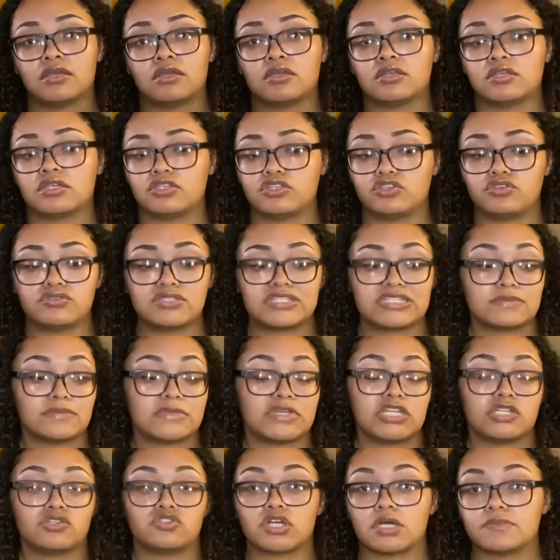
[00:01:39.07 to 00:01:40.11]
use as many
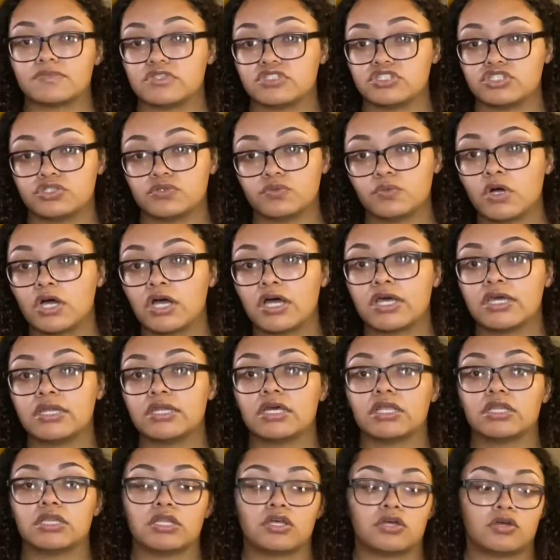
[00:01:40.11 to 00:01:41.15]
drops as you want.
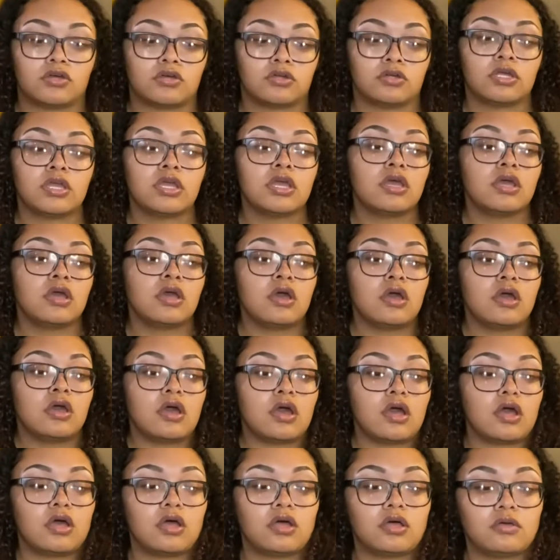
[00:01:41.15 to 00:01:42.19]

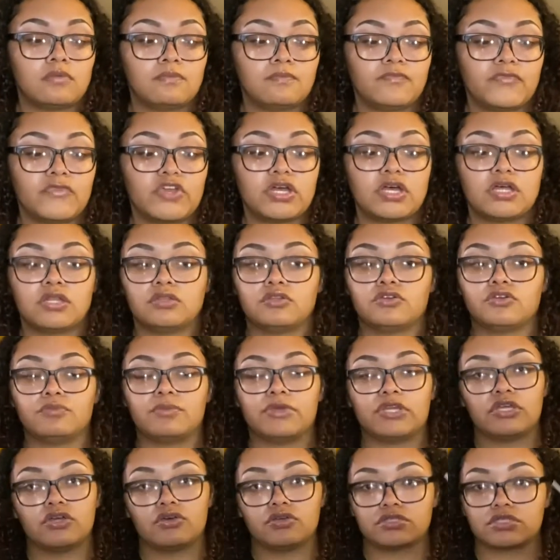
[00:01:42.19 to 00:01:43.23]
A little bit
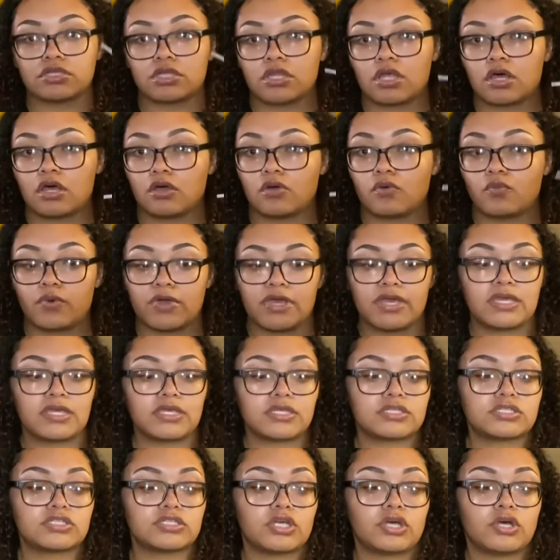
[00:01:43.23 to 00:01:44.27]
goes a long way,
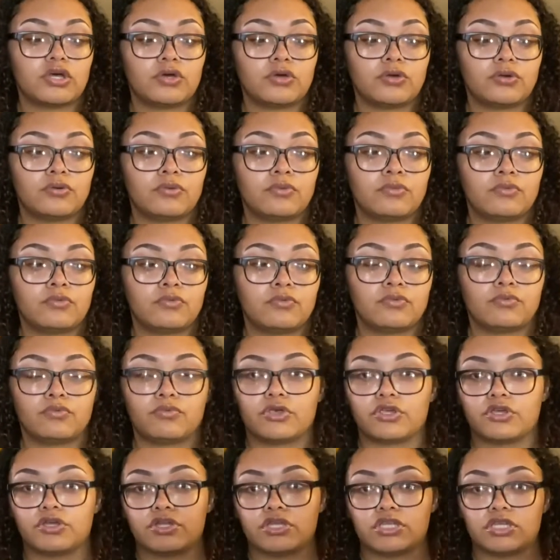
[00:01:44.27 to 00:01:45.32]
so we're
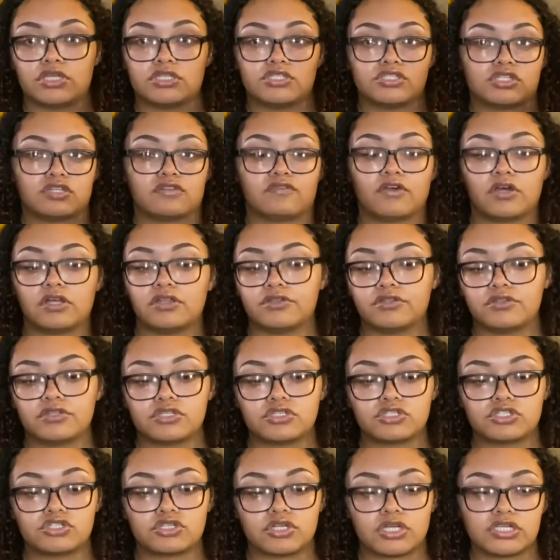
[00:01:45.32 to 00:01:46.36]
gonna just follow the
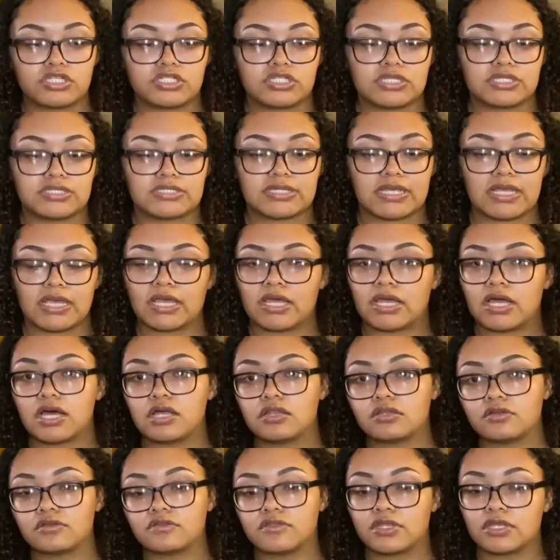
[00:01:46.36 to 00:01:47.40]
instructions and
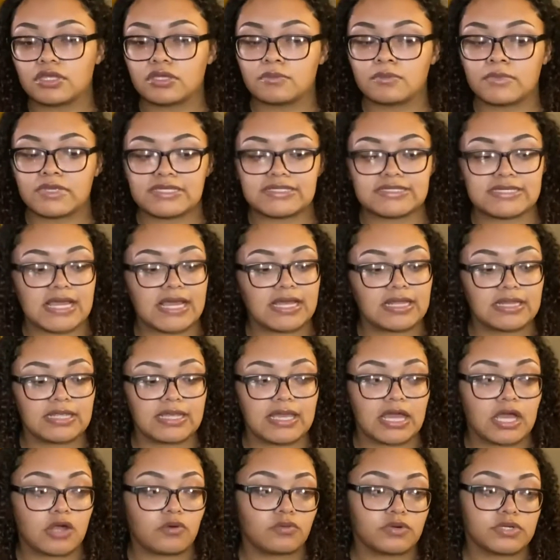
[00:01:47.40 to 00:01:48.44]
color them exactly
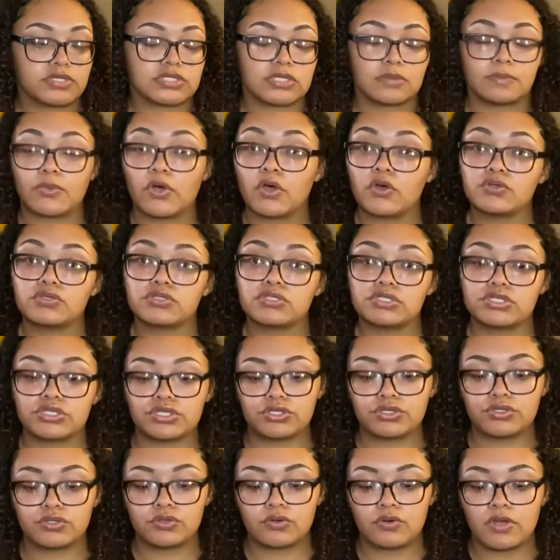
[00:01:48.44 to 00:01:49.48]
how we're supposed
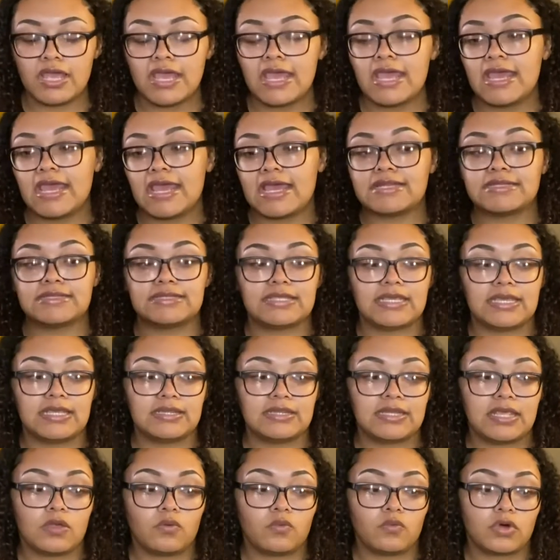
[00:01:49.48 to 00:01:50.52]
to. And then
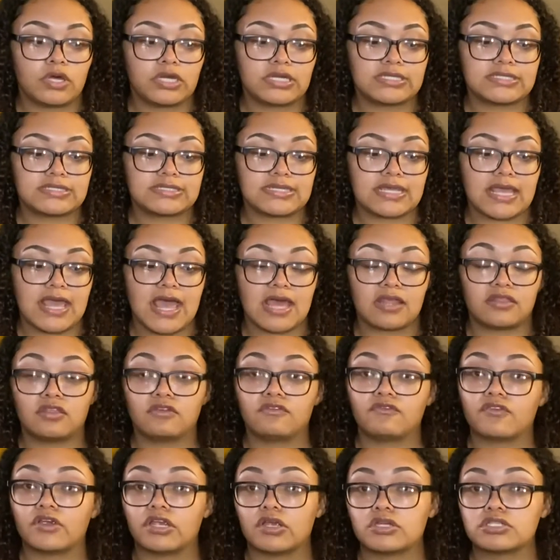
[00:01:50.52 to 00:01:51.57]
they want us to add the
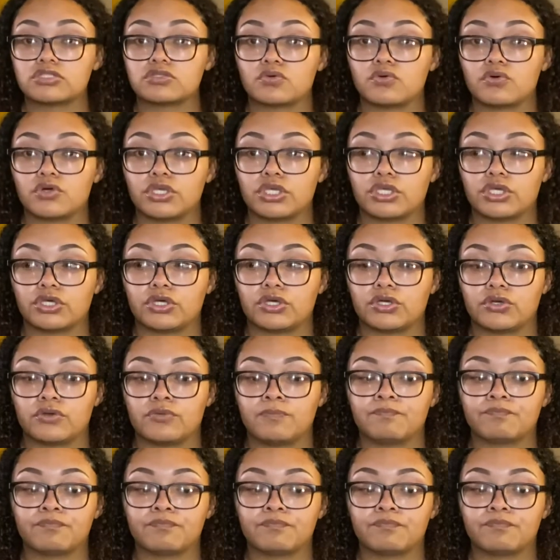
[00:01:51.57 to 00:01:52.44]
fragrance oil